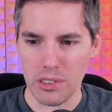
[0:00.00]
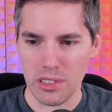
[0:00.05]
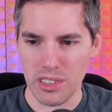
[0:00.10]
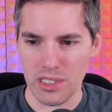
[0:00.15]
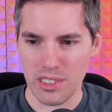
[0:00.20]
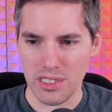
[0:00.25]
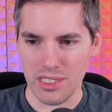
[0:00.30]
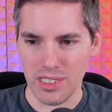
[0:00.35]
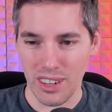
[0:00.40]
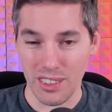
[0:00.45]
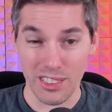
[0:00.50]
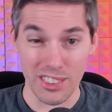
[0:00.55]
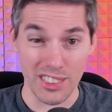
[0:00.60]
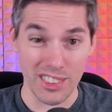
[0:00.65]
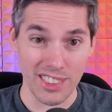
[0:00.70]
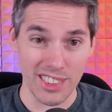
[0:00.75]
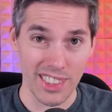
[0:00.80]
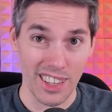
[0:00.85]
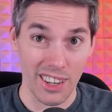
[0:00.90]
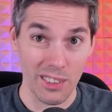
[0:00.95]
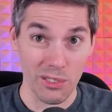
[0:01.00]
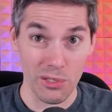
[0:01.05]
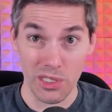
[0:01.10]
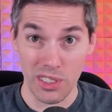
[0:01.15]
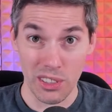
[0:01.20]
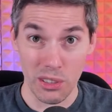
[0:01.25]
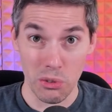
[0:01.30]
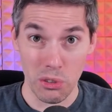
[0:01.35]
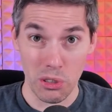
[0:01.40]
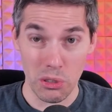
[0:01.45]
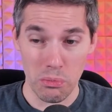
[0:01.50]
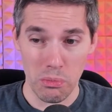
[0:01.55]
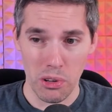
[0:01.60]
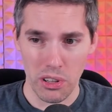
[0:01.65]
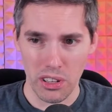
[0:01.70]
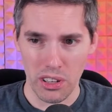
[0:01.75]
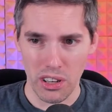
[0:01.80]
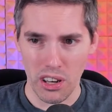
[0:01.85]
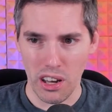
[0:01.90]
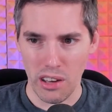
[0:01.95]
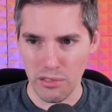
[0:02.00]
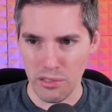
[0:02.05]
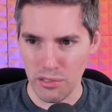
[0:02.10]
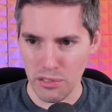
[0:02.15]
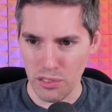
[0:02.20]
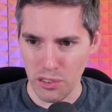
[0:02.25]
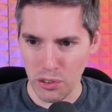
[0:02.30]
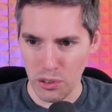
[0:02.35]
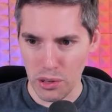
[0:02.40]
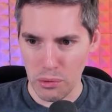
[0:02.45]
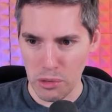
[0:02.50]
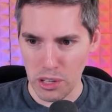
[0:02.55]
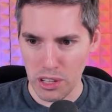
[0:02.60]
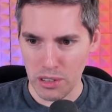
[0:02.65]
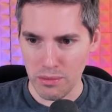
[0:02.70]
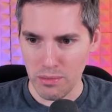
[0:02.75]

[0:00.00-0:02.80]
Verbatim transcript: It's not, it's not really worth pulling off, if you know what I mean.